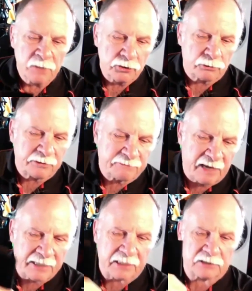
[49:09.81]
You can
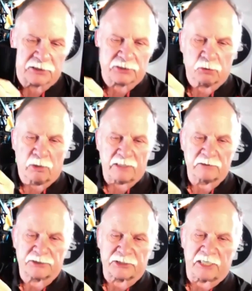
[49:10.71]
take it just the way you
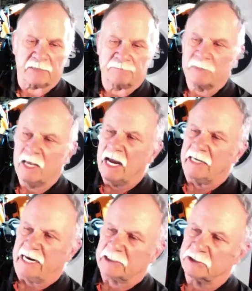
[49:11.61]
see it and
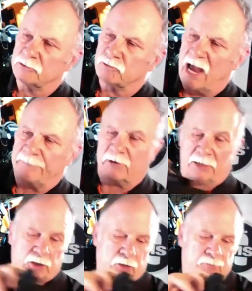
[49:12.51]
actually wrap it around.
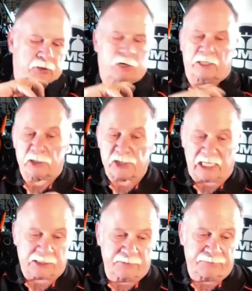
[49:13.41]
You can put it on your
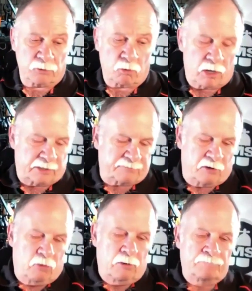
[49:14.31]
chest if you wanted to,